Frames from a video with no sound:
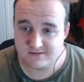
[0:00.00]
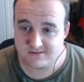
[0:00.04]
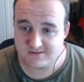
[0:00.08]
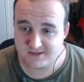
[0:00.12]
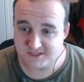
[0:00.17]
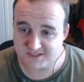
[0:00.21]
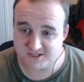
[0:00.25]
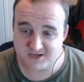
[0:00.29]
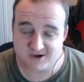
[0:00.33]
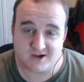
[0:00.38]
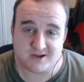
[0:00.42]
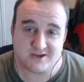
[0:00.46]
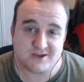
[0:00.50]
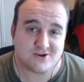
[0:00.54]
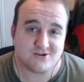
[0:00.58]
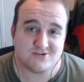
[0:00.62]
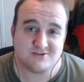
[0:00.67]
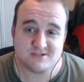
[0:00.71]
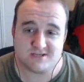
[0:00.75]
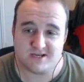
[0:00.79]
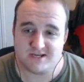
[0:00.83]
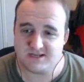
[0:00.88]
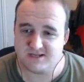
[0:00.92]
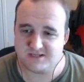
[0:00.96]
This guy
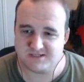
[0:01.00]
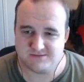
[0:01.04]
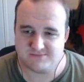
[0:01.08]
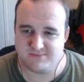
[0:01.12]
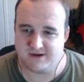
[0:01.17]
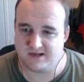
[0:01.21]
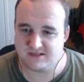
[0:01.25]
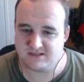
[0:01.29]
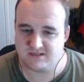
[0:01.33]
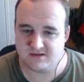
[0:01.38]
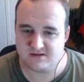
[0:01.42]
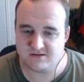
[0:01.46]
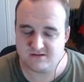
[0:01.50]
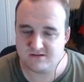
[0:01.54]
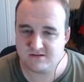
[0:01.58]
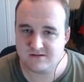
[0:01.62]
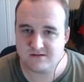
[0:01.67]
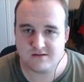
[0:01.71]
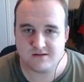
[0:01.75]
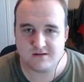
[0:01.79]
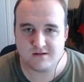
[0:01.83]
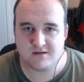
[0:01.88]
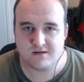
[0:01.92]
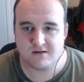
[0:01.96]
knows it. It doesn't matter.
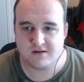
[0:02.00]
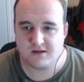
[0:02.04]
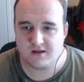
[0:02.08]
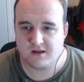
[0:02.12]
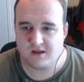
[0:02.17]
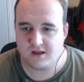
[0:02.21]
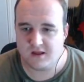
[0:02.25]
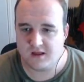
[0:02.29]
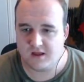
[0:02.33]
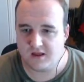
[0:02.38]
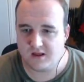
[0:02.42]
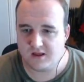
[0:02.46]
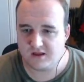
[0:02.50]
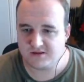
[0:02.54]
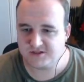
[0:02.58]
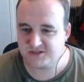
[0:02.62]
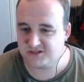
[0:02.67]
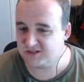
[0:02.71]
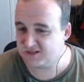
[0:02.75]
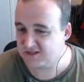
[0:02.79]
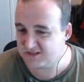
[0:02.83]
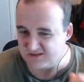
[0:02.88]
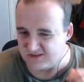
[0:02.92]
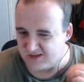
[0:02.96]

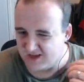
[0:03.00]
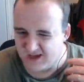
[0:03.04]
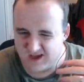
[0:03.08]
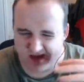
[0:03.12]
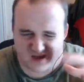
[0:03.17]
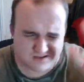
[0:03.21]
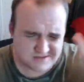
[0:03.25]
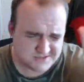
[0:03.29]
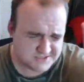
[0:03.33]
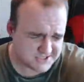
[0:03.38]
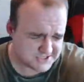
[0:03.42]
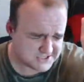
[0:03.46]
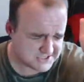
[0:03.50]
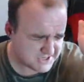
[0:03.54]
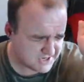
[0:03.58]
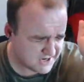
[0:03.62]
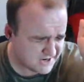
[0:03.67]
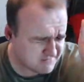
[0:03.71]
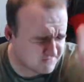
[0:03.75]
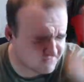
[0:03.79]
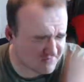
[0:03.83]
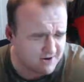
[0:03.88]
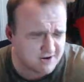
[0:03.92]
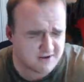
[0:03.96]
Just
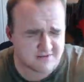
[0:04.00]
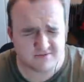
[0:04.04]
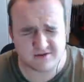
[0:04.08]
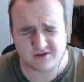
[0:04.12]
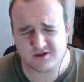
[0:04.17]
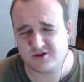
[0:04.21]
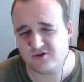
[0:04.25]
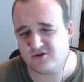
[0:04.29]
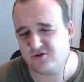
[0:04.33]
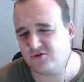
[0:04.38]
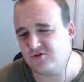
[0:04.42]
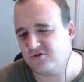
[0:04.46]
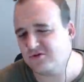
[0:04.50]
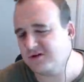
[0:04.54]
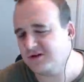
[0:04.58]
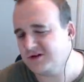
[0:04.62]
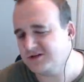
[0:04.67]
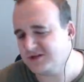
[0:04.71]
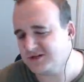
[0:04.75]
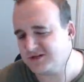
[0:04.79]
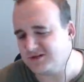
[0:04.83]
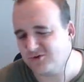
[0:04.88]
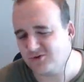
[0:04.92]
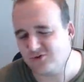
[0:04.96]
come round the corner.
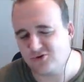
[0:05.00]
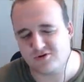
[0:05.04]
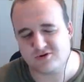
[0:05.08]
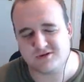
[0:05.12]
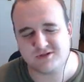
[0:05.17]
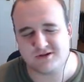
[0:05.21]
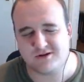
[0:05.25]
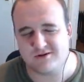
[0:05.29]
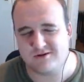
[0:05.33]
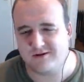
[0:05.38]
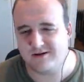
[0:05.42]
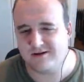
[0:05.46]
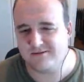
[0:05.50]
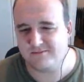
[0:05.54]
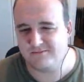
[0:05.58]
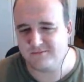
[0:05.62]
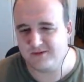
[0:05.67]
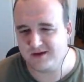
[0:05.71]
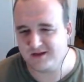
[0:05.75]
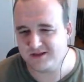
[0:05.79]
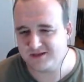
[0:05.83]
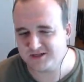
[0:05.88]
Just auto-aim me.